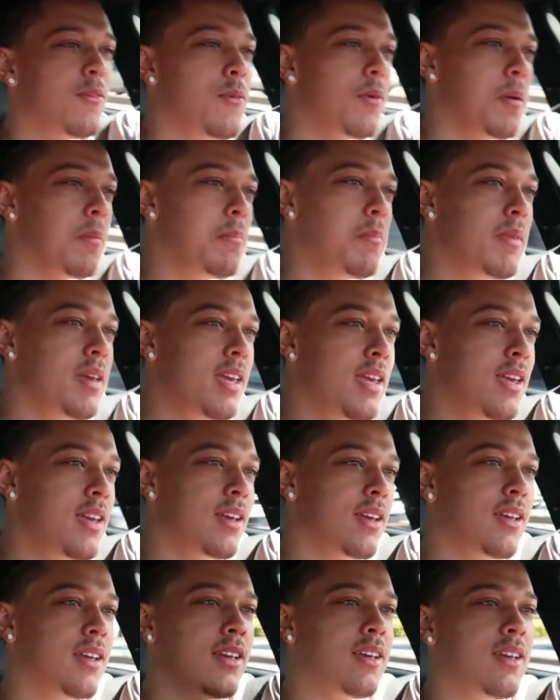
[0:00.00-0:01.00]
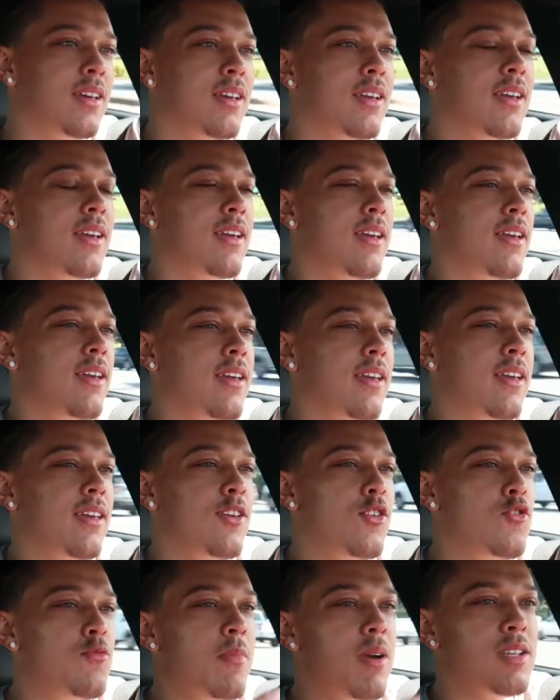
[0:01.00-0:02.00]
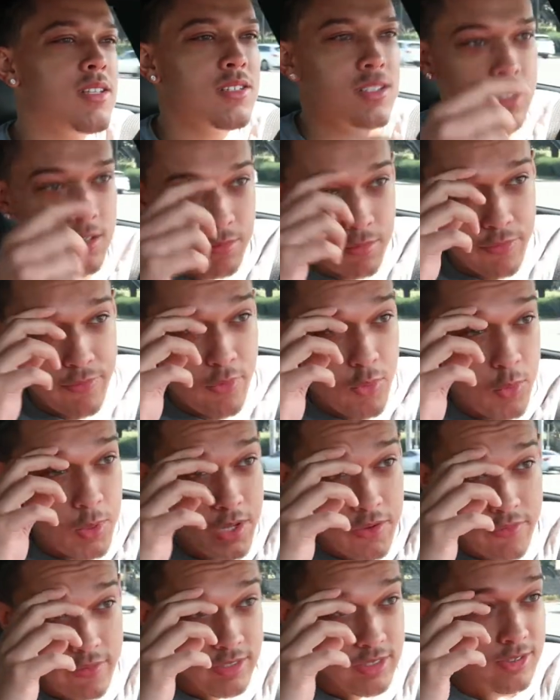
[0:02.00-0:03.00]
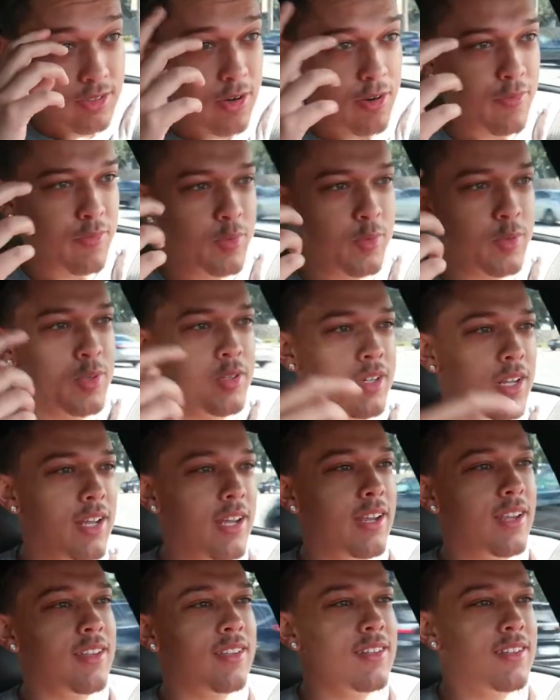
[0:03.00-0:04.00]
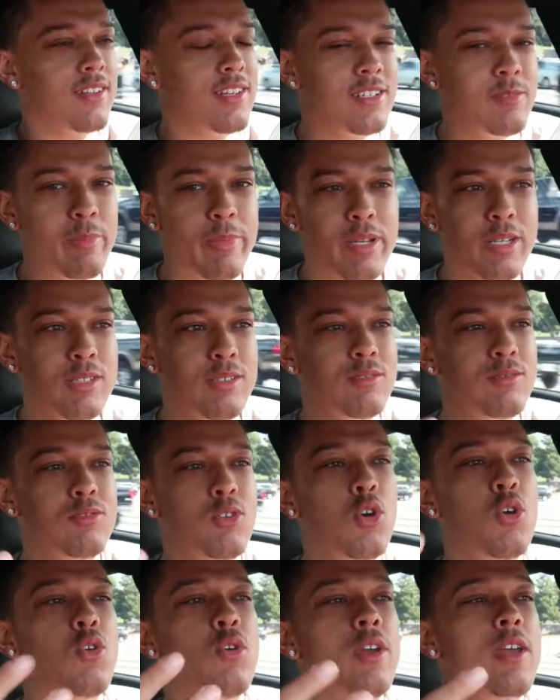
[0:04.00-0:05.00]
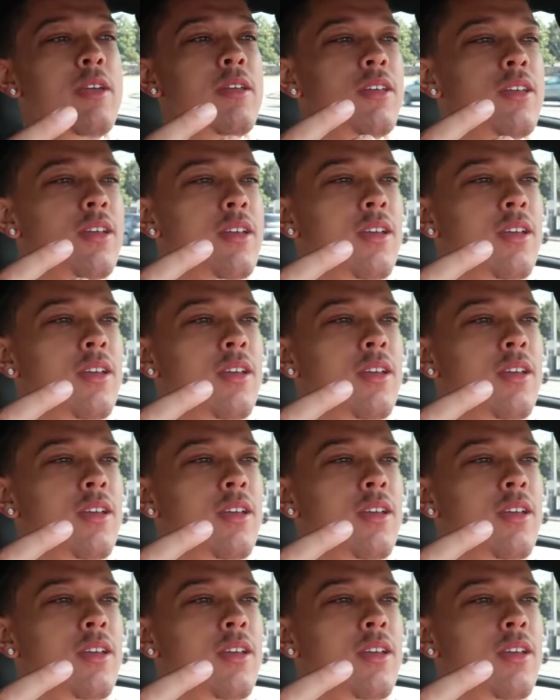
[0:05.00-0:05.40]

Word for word: with me and you mess up before we even start for it. Like it's been two he